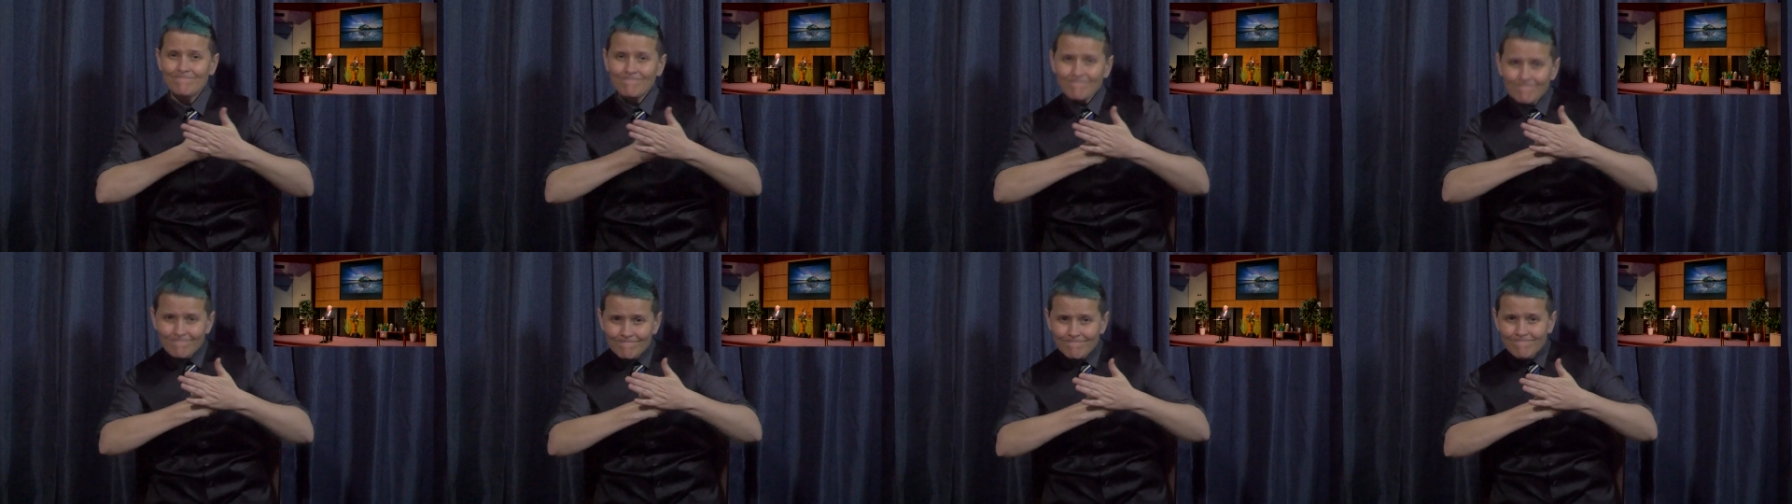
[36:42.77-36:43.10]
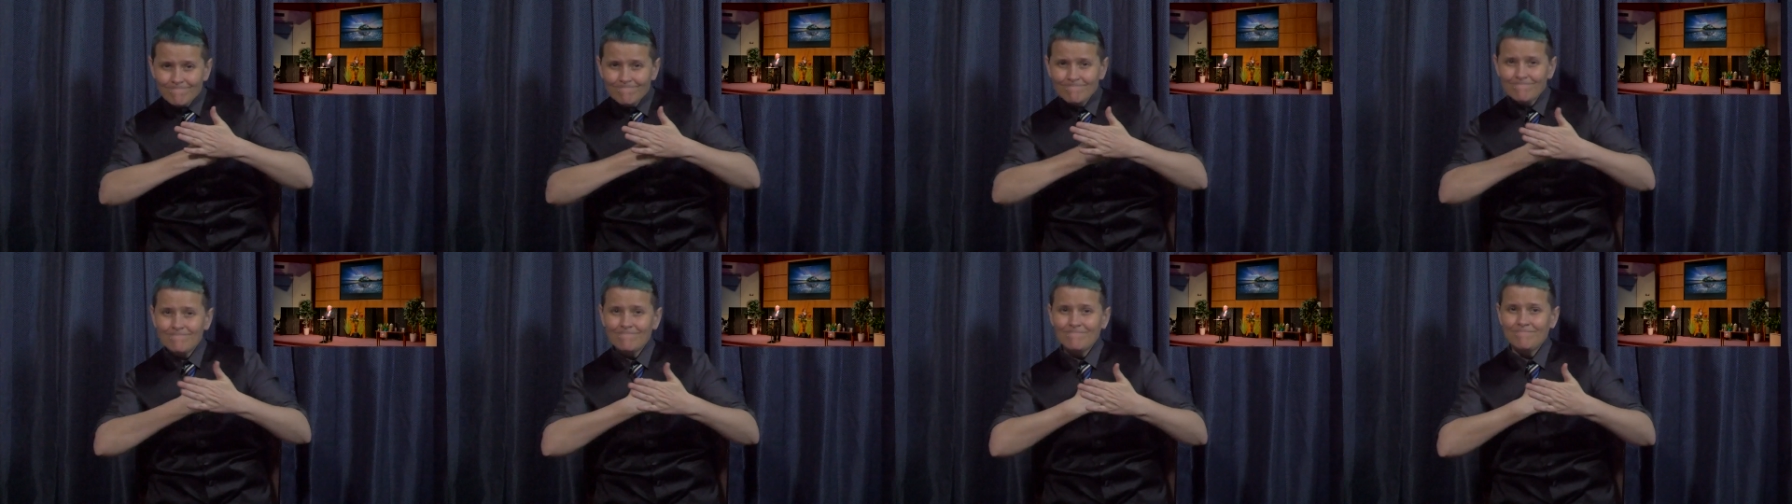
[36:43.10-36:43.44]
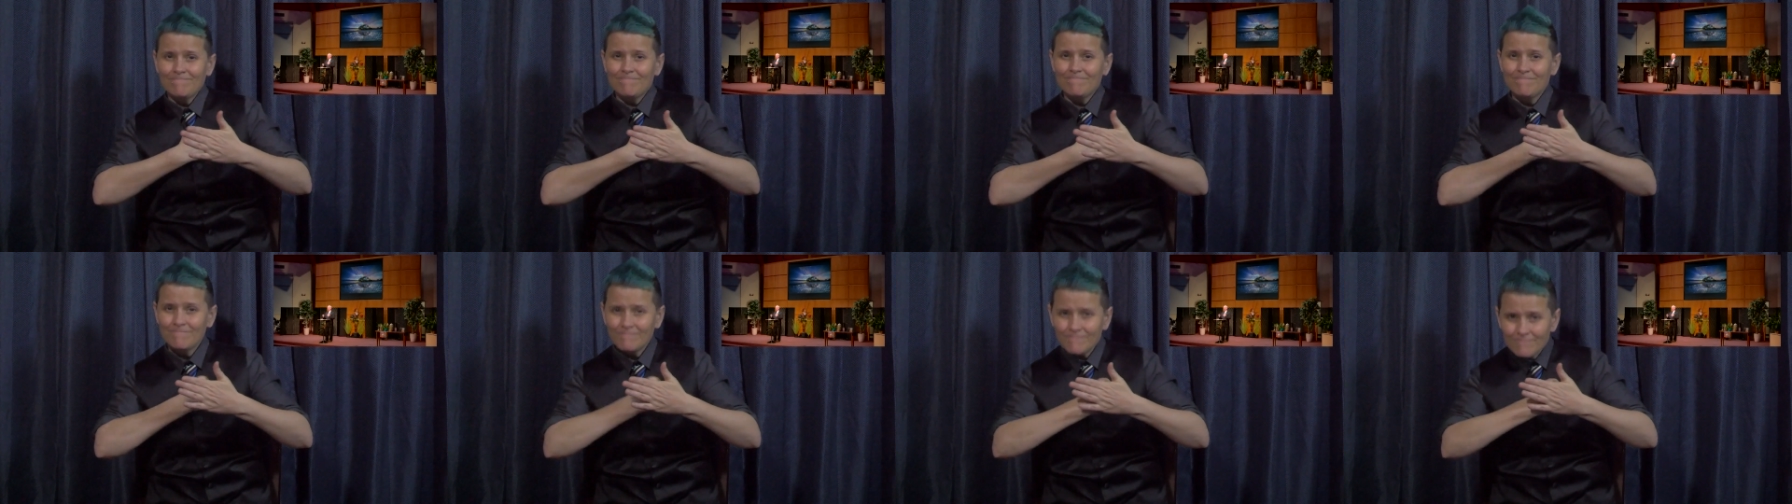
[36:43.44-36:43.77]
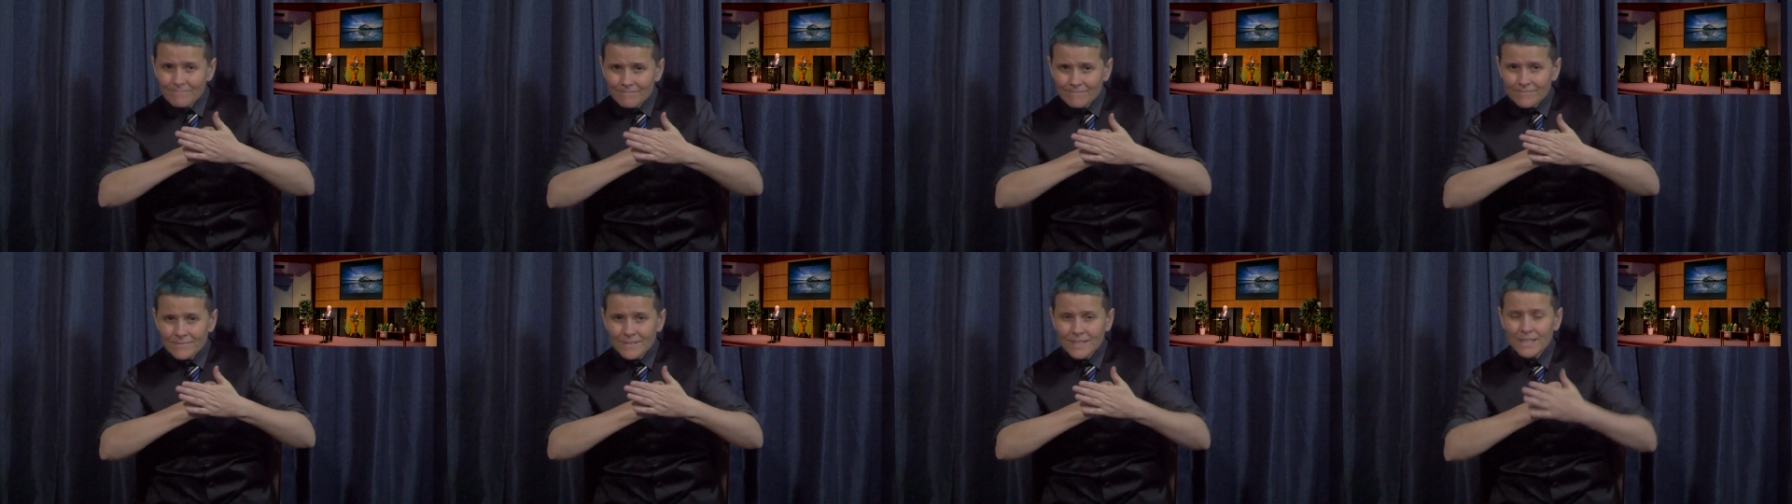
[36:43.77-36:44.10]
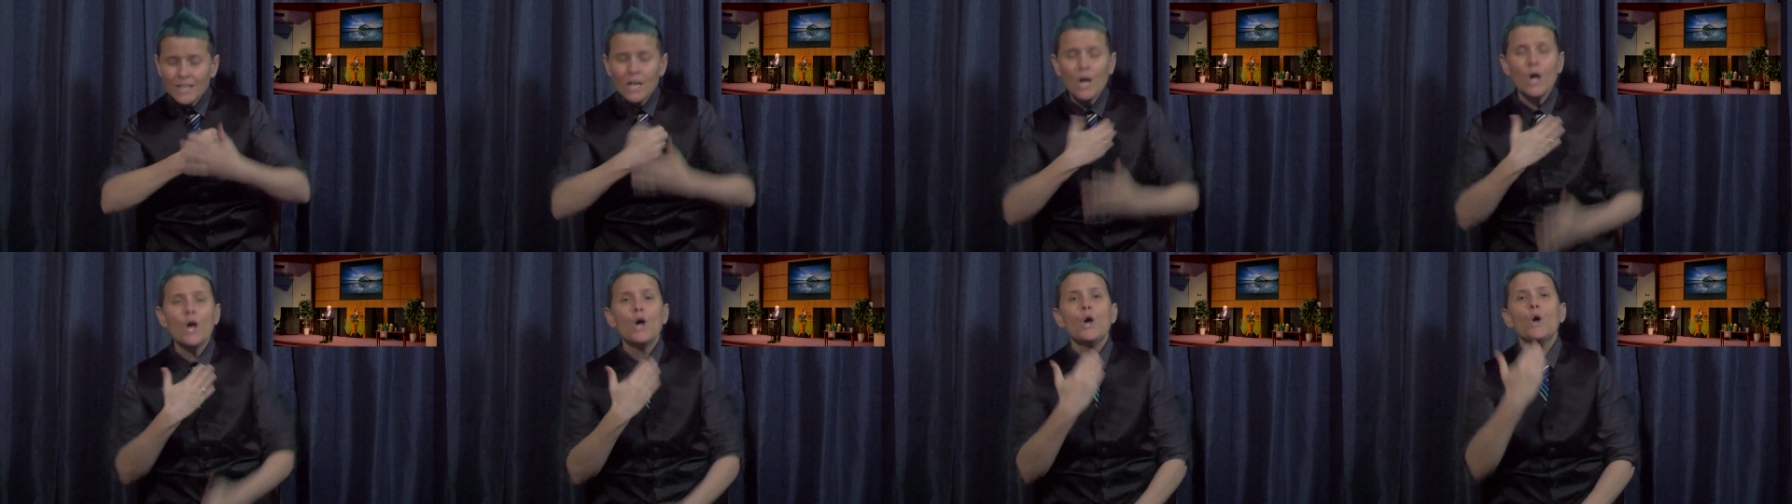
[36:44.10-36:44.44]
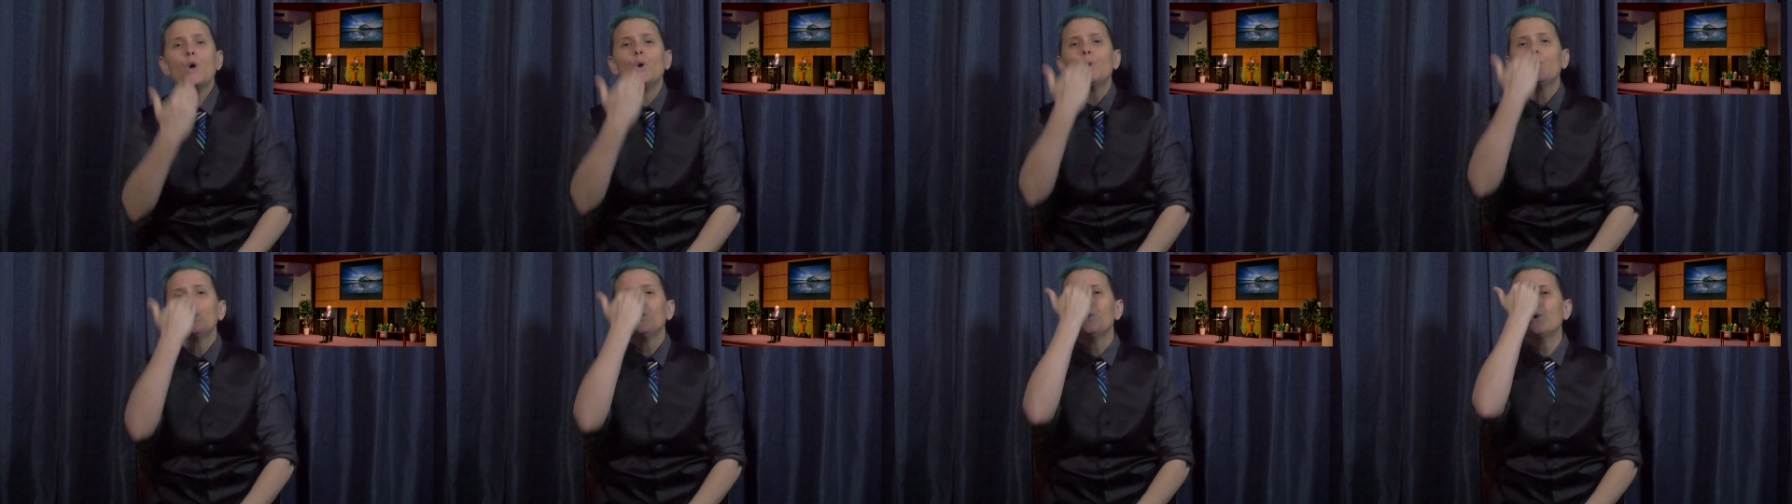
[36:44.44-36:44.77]
knowing that it is
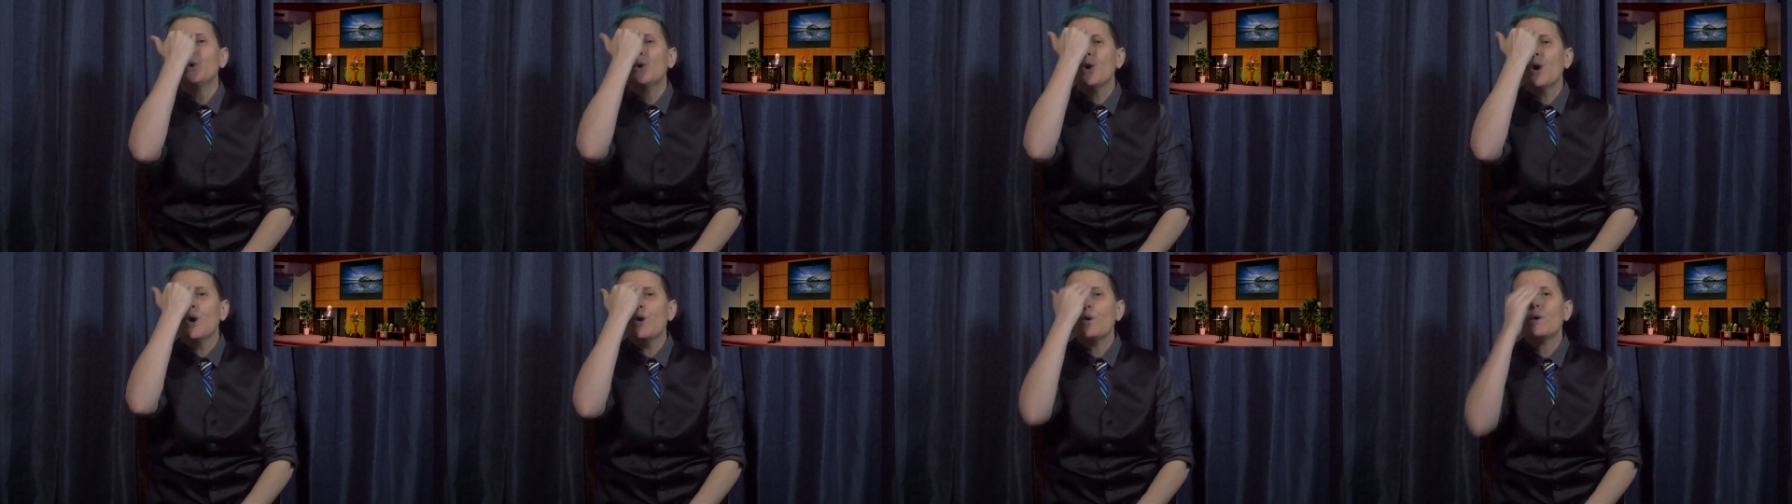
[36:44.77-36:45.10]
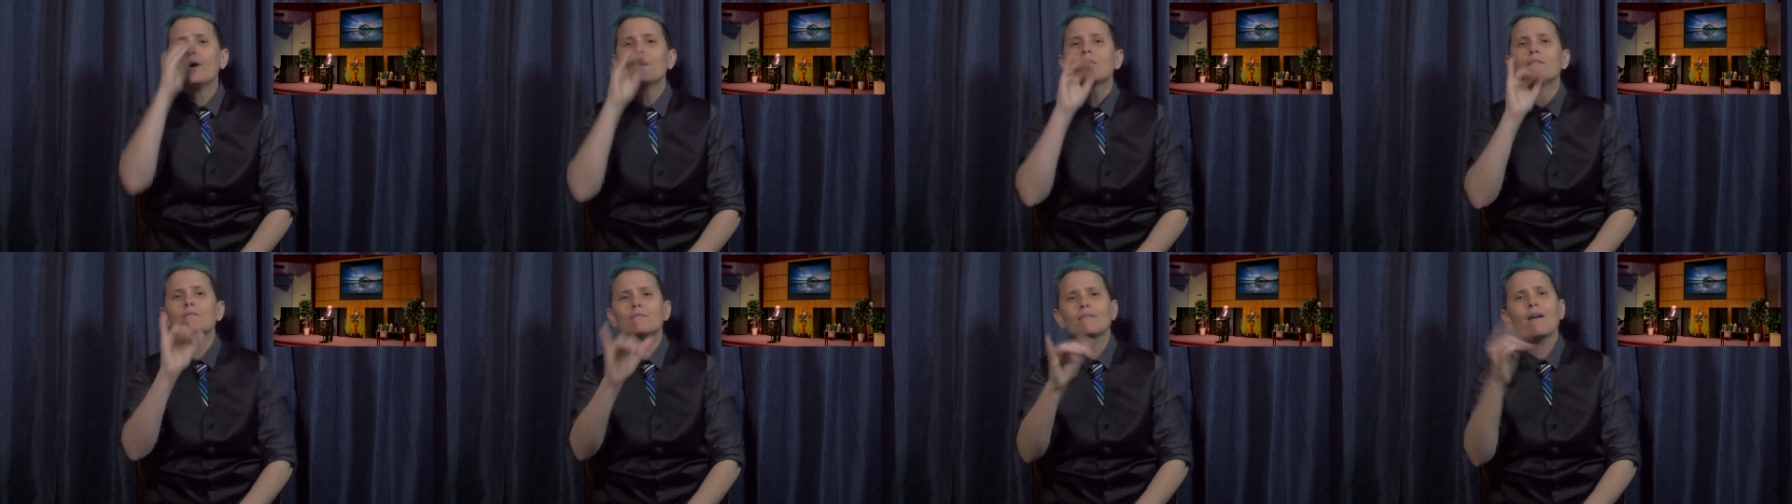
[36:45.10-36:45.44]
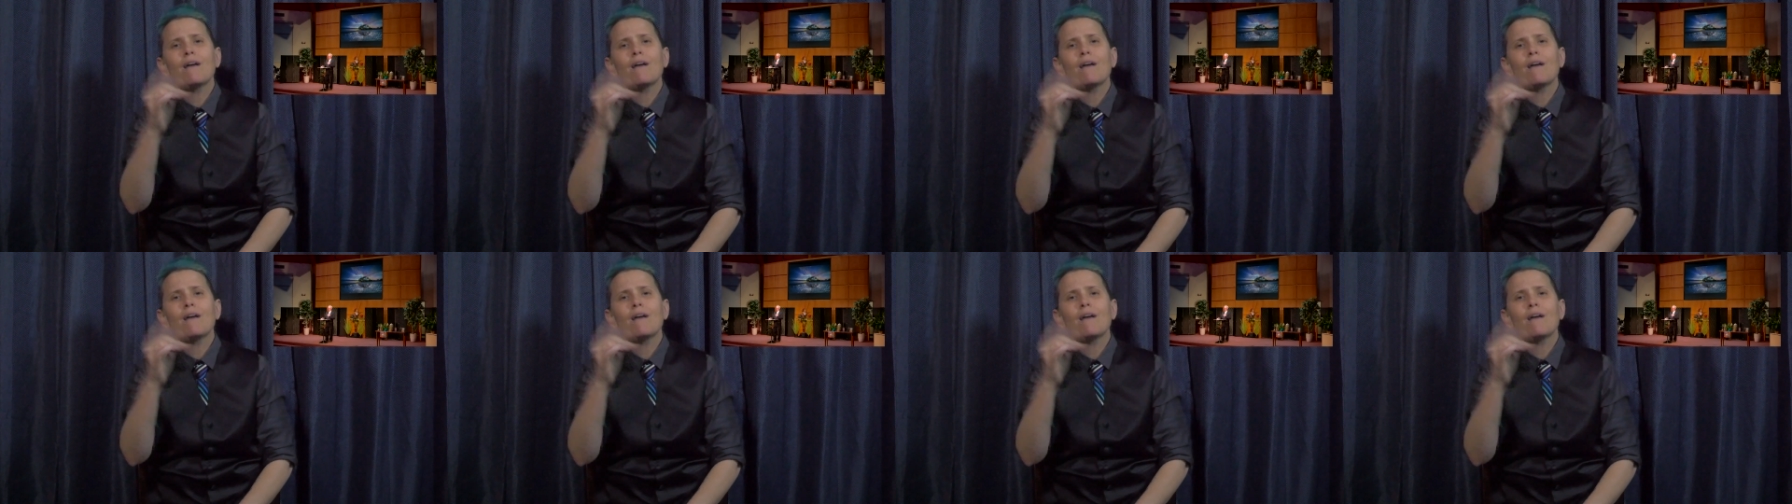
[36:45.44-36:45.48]
fully worthy.